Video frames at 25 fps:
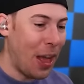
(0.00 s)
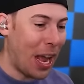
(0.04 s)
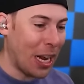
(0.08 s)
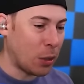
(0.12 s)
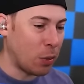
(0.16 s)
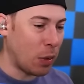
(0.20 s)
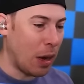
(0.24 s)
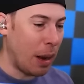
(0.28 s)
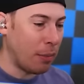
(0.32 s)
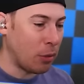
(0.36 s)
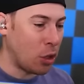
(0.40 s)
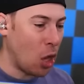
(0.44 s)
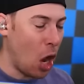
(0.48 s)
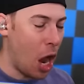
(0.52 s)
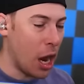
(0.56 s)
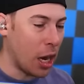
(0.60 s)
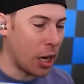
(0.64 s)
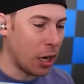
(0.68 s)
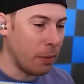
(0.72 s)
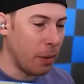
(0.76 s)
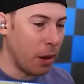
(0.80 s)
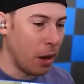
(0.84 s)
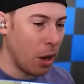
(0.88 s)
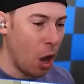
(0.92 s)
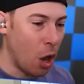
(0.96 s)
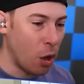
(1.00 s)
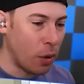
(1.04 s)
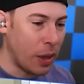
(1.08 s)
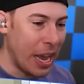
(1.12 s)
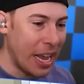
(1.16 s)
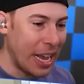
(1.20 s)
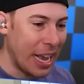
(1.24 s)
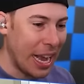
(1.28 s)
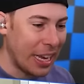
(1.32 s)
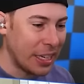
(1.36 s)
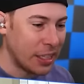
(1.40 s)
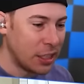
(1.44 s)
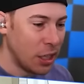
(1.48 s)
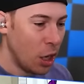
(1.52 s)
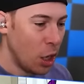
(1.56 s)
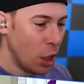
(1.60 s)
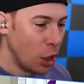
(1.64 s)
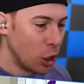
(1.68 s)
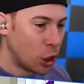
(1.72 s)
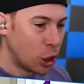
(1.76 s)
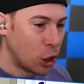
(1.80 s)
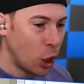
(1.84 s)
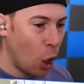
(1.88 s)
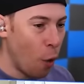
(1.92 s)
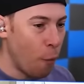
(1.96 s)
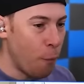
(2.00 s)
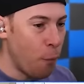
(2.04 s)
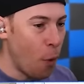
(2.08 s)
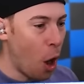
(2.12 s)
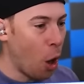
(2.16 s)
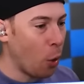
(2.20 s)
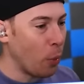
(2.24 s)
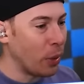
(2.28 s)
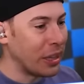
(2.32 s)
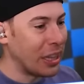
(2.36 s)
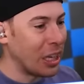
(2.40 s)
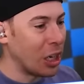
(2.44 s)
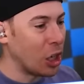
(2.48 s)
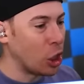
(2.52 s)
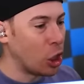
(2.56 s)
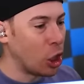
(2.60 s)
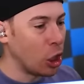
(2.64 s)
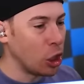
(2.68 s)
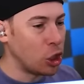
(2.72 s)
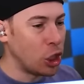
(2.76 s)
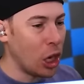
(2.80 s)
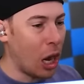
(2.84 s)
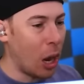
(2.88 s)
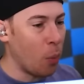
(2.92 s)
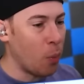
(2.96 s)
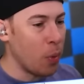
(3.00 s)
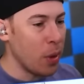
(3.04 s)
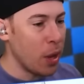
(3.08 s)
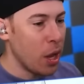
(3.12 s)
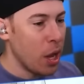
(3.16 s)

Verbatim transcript: That's what I'm talking about. Okay, guys, so far we did a good job.